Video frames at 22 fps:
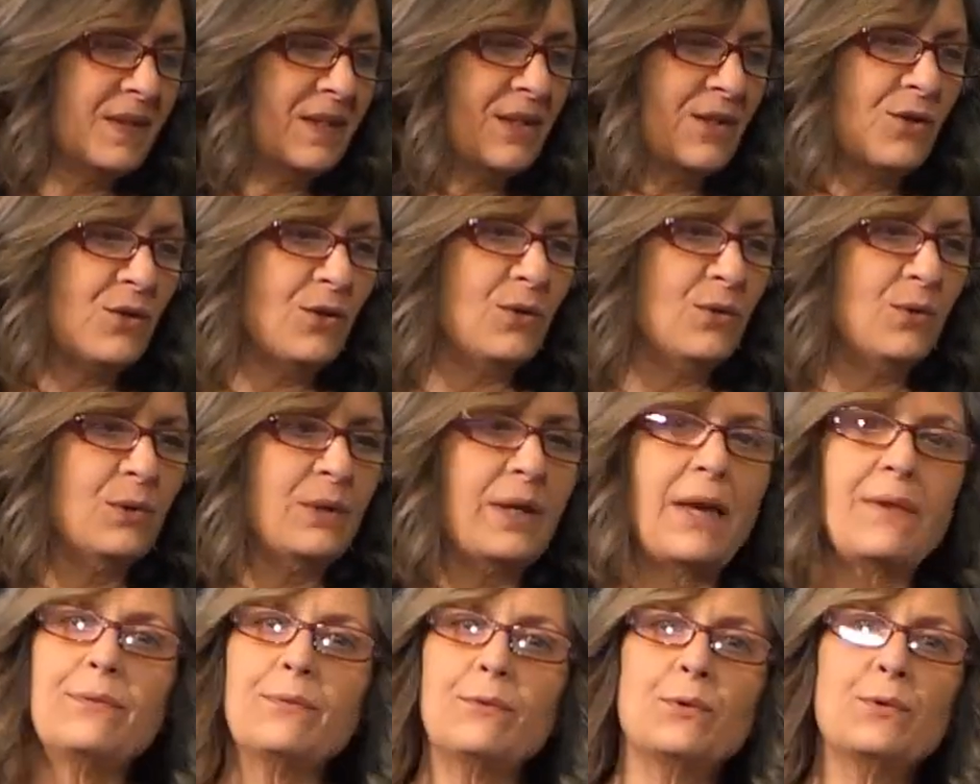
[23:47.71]
to
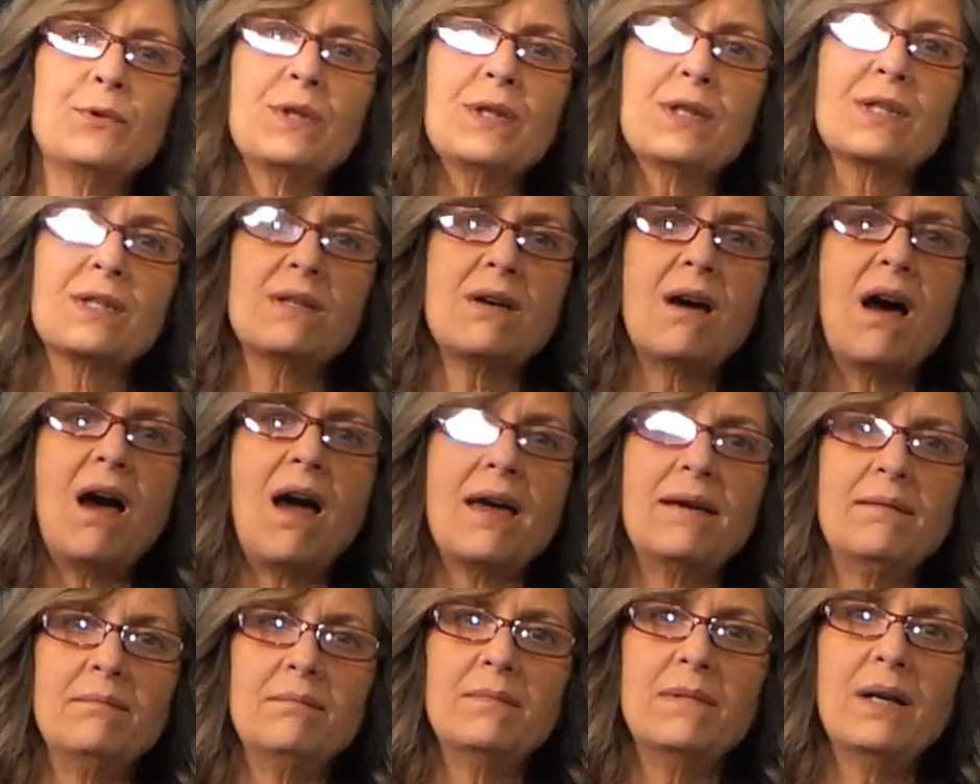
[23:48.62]
get through this
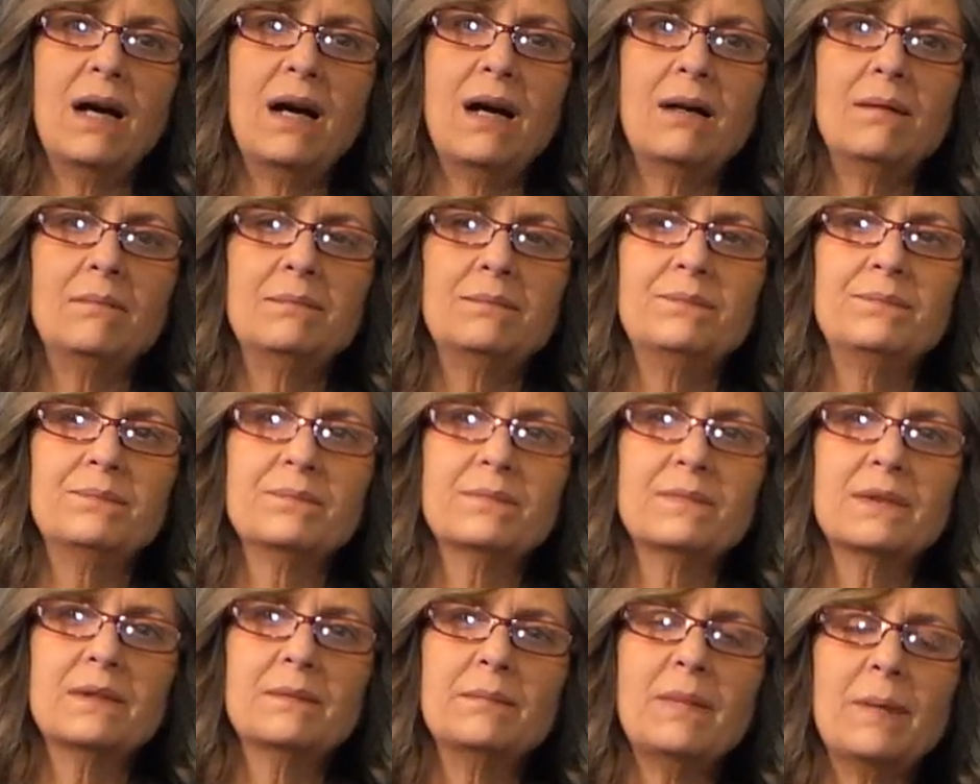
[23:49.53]
time um,
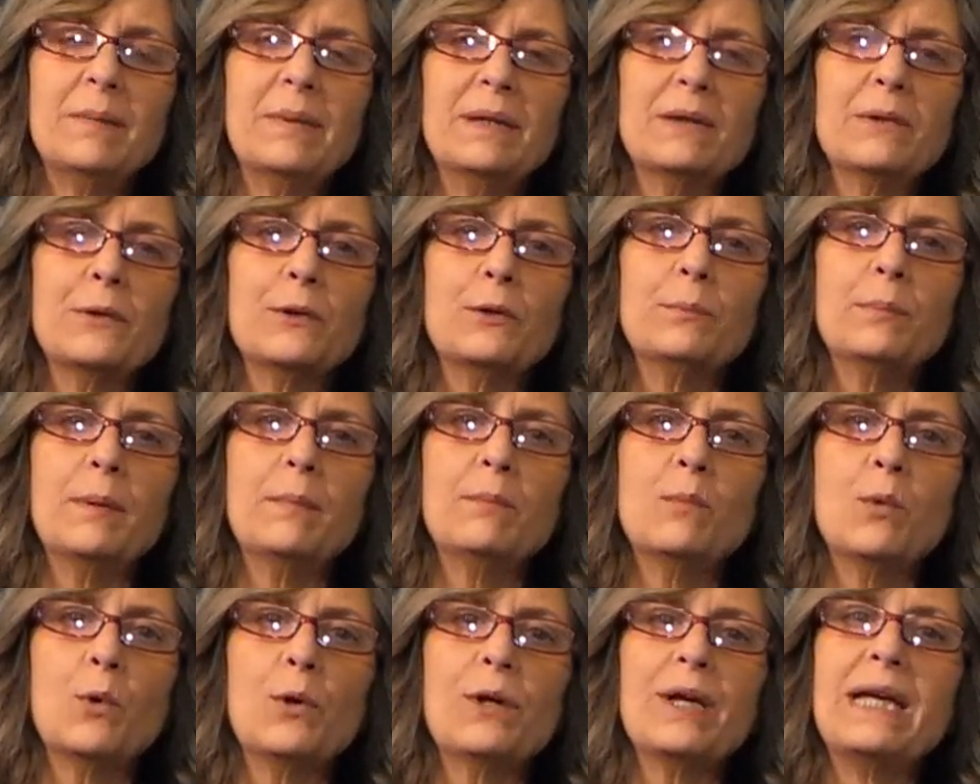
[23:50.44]
maybe a little
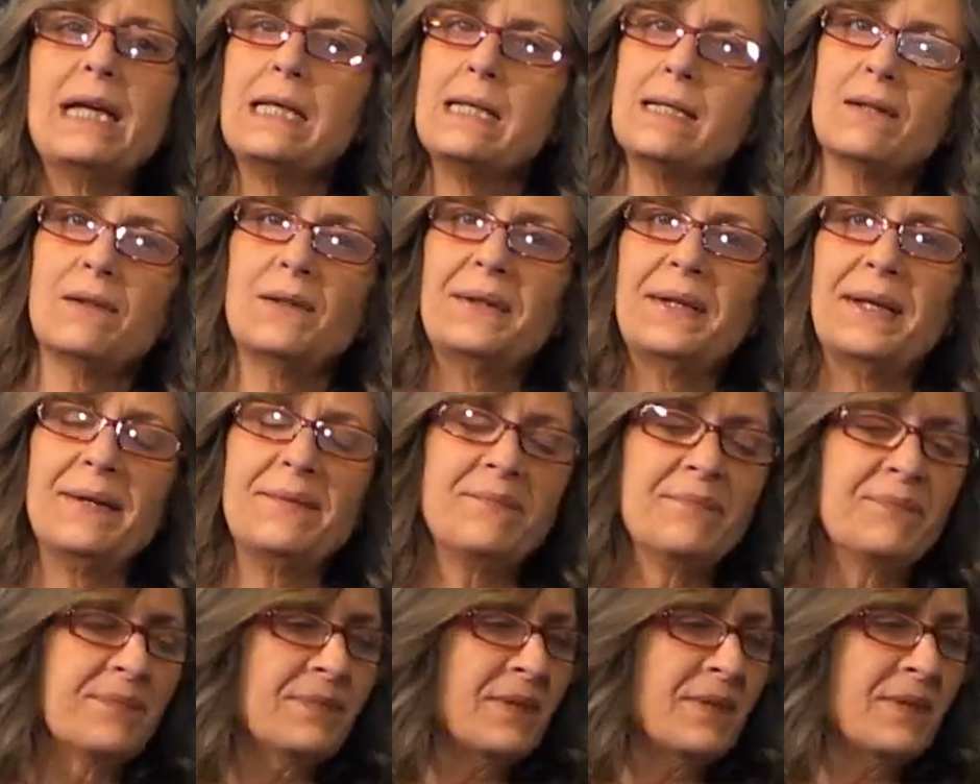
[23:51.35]
bit more easily.